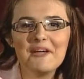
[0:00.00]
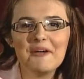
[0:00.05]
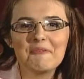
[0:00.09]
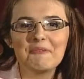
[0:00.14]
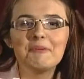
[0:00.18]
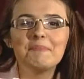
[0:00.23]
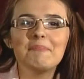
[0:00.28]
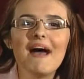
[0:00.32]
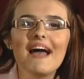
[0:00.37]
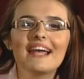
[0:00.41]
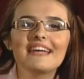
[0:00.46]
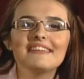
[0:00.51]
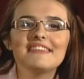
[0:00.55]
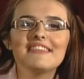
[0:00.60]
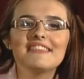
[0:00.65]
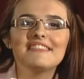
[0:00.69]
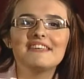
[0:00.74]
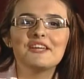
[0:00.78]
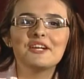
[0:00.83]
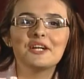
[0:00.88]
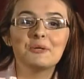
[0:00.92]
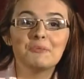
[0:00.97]
We're back in the
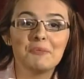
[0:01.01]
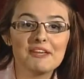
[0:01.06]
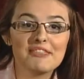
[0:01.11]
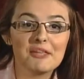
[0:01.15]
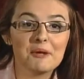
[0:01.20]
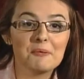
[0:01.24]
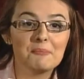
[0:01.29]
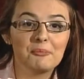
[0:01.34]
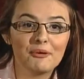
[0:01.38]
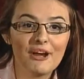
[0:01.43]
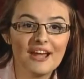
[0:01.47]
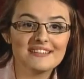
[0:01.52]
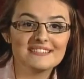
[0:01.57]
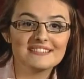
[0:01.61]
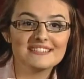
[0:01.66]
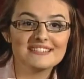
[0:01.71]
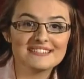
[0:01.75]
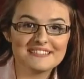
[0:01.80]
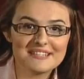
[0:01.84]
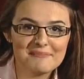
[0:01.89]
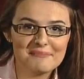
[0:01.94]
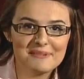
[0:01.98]
theater with Bret
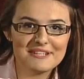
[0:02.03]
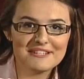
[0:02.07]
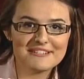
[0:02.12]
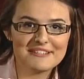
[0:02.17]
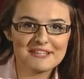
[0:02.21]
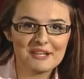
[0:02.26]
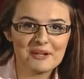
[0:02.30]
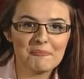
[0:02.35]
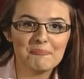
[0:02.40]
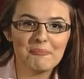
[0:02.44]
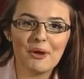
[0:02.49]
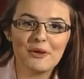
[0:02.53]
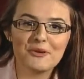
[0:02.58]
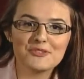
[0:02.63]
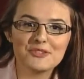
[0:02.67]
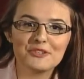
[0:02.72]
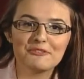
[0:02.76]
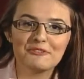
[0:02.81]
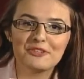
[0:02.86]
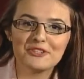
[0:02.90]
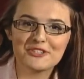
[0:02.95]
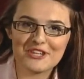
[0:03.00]
Simmons, the
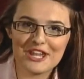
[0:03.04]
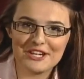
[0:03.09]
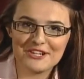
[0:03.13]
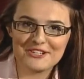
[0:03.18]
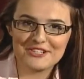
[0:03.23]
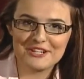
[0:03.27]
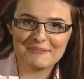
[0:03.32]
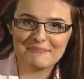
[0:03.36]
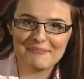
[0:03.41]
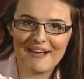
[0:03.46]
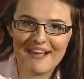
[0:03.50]
composer for Changing